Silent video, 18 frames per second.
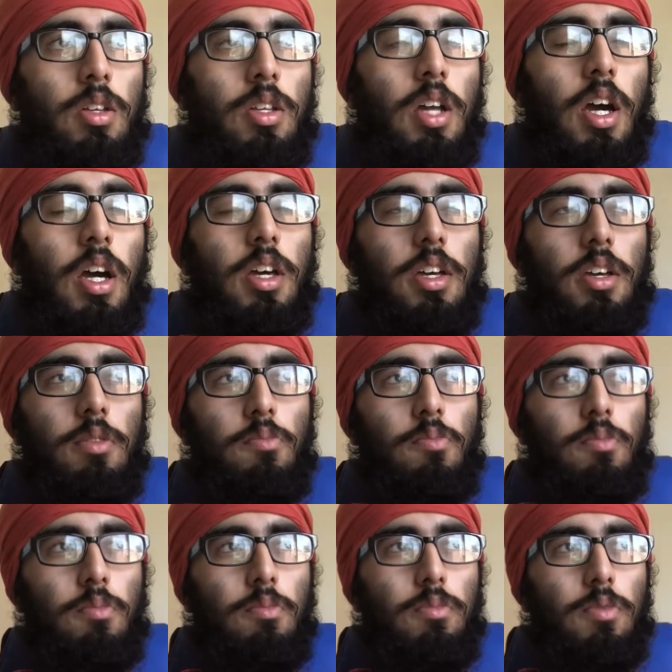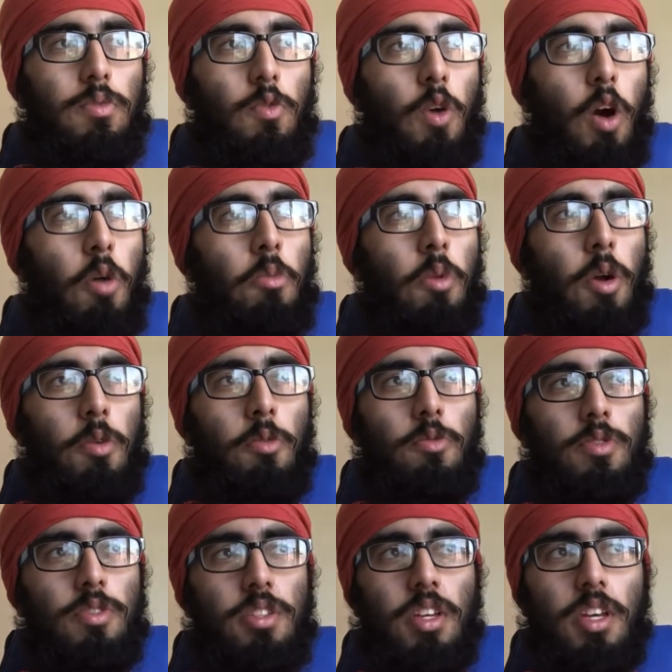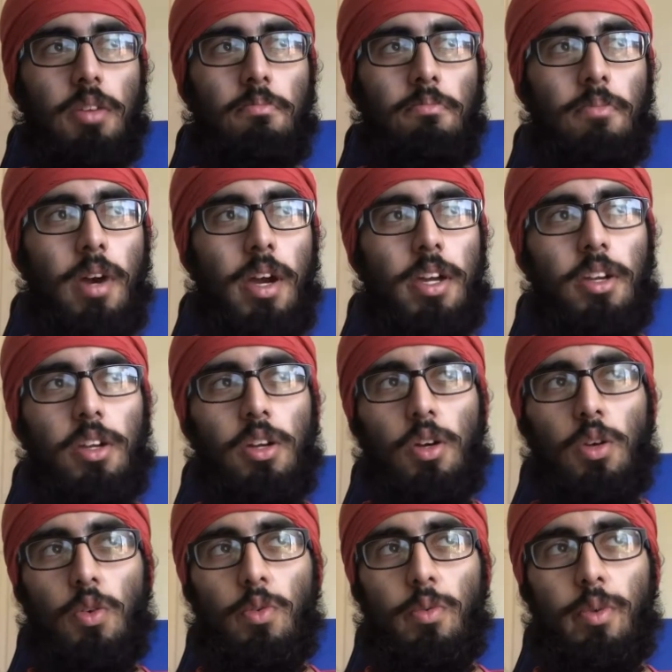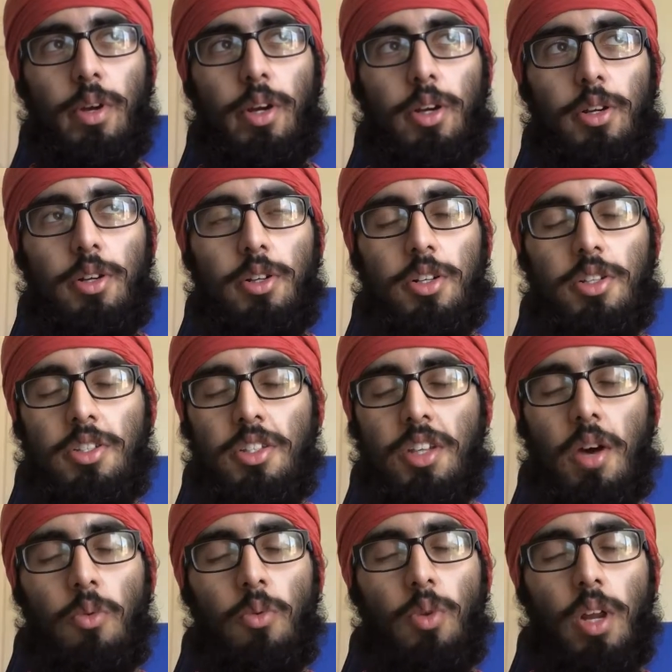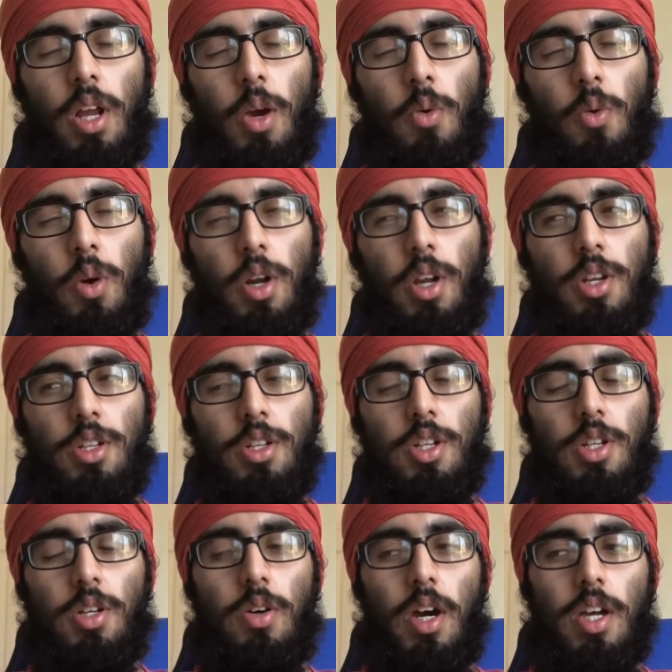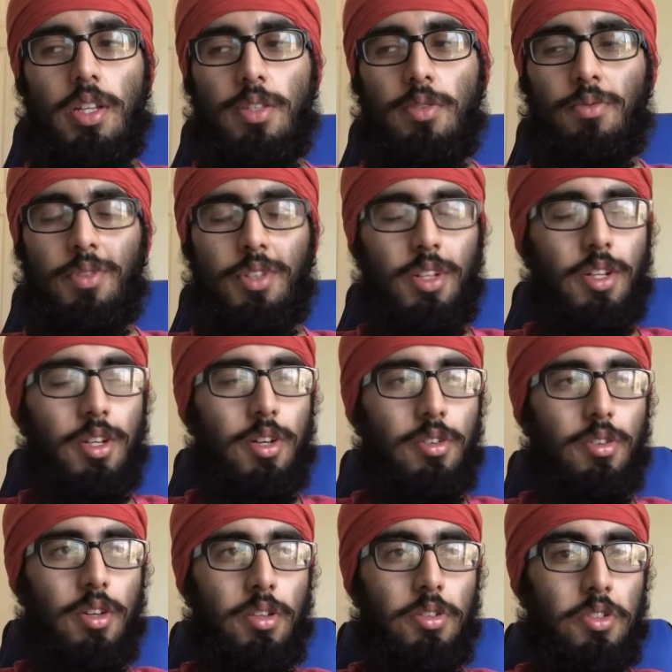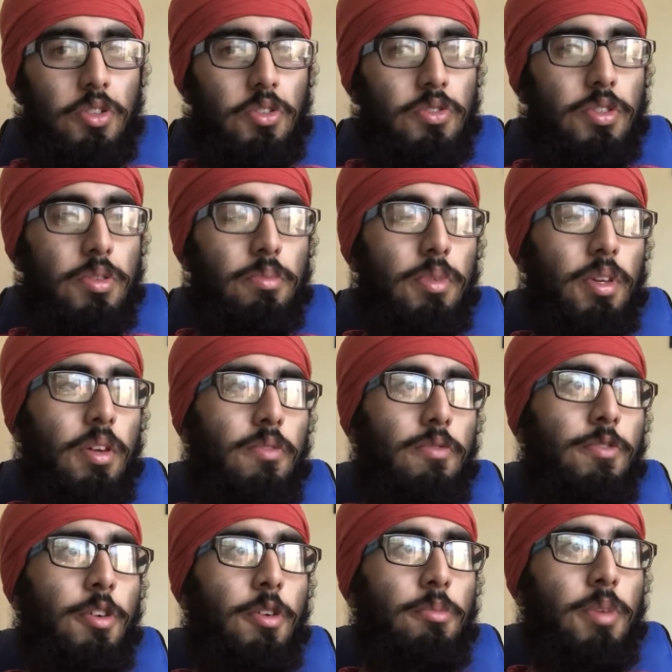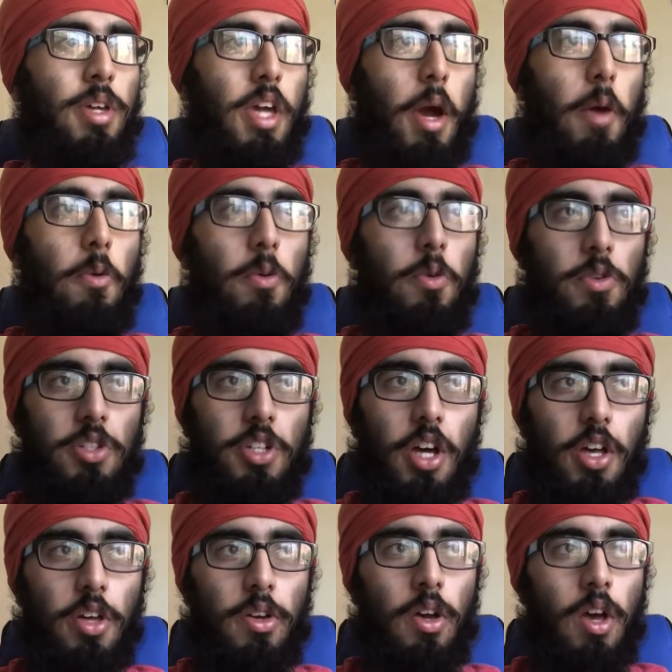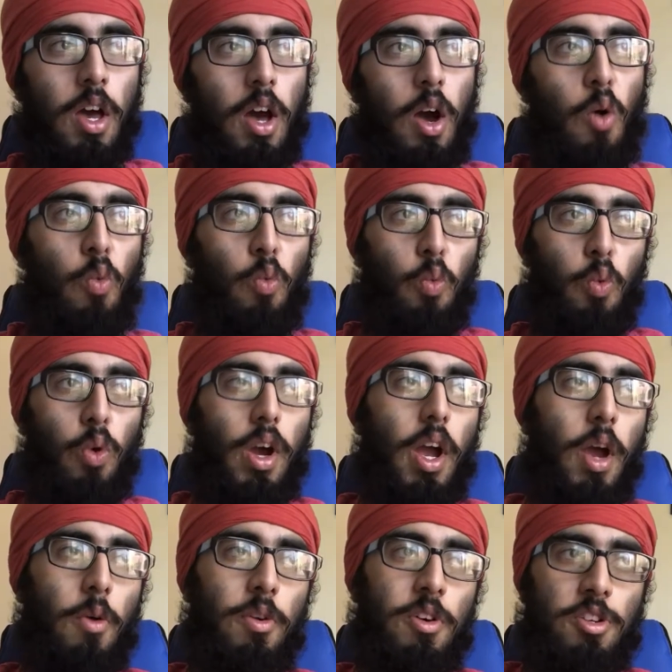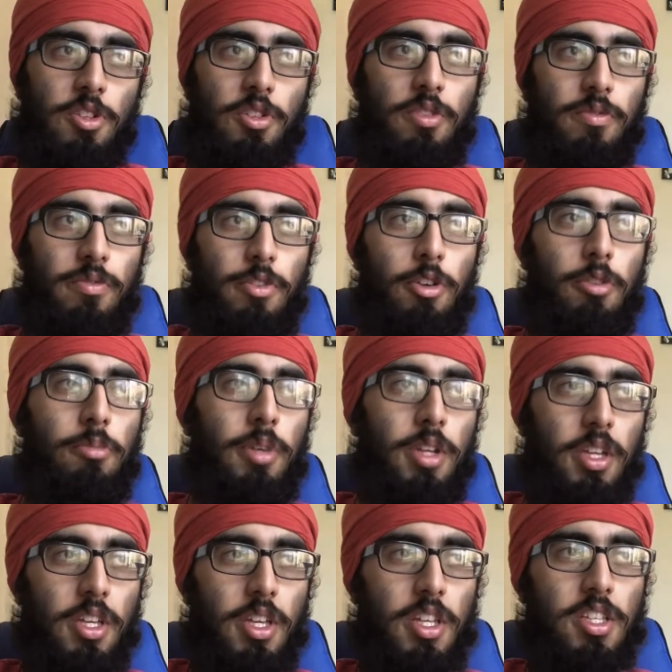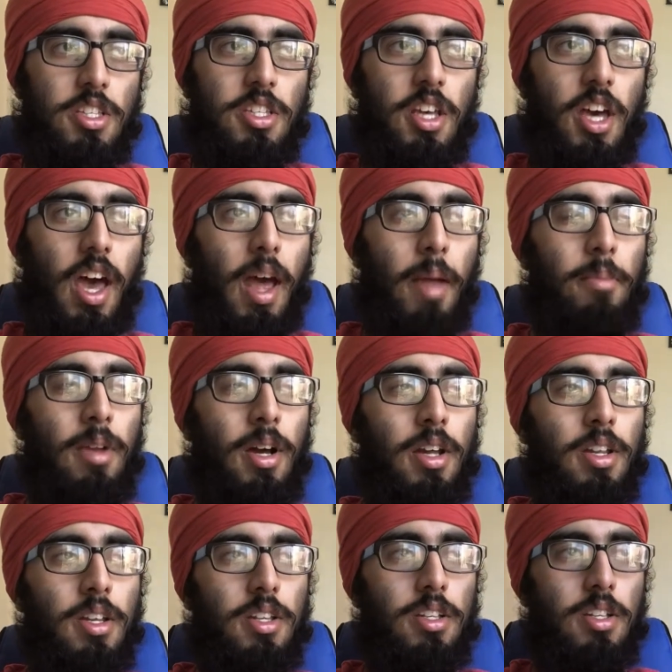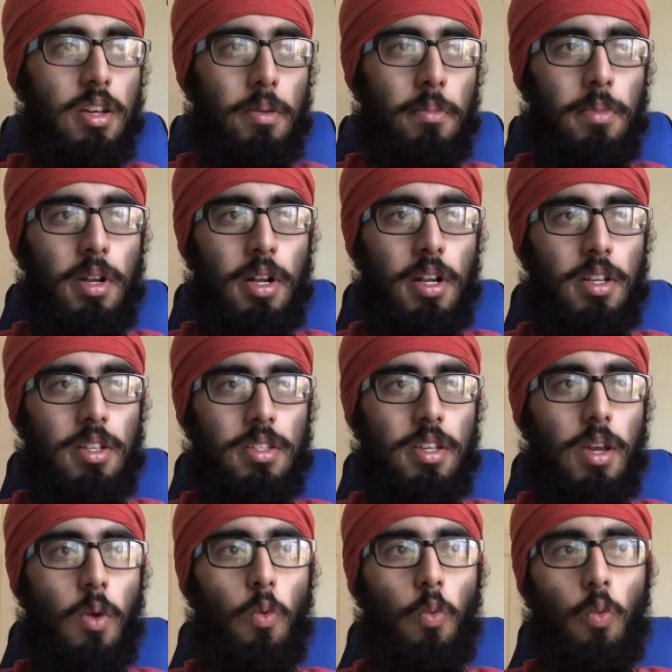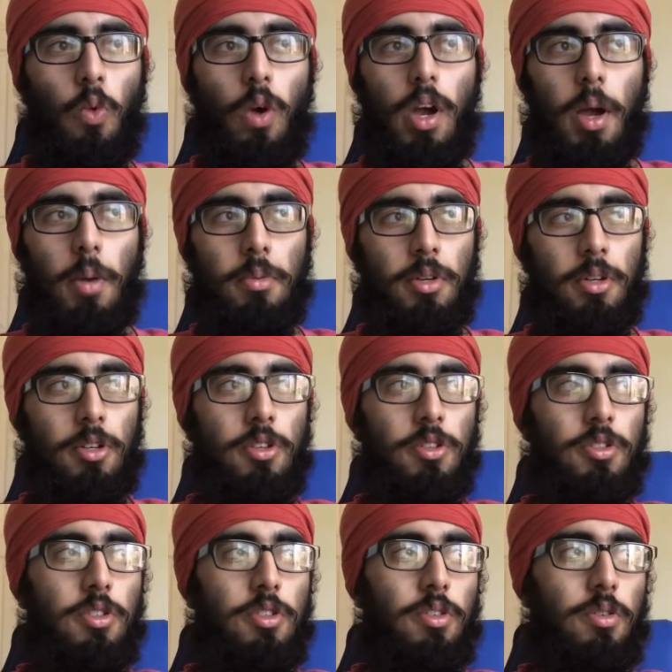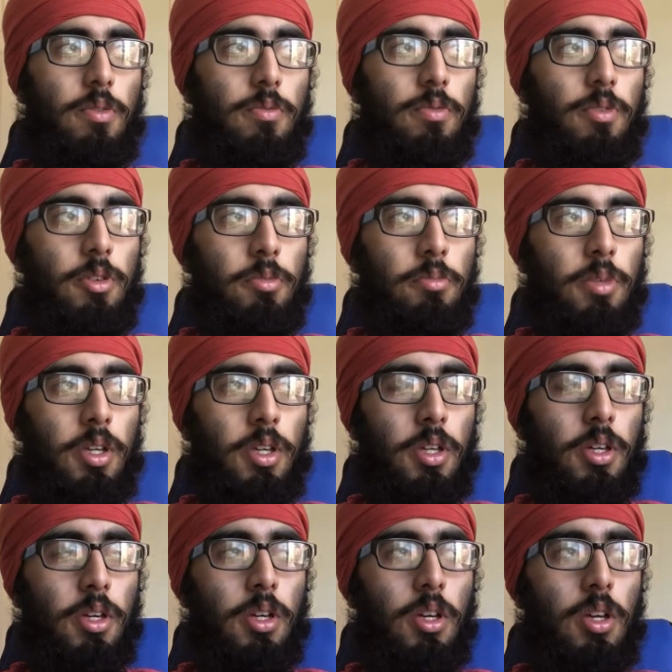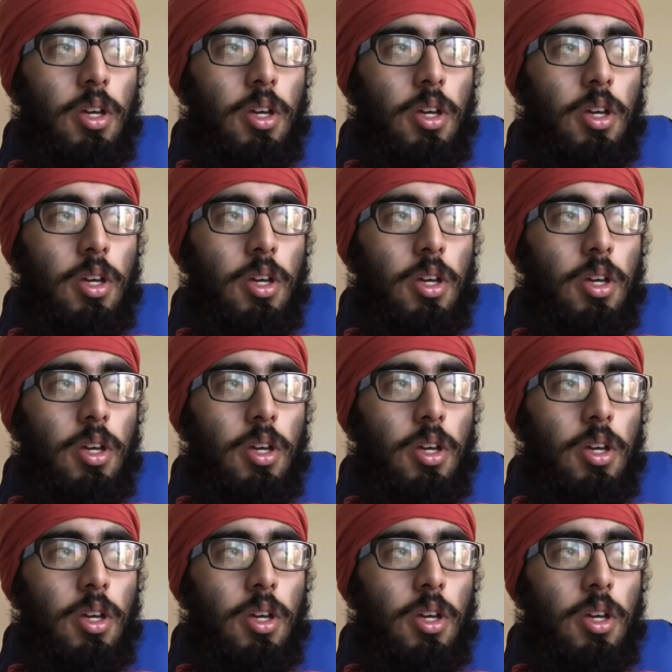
Walmart wasn't my career. It's not what I want to do. I just want to go and do something in filming. I won't tell what I want to do in filming, because I'm not going to say what I'm going to do in filming.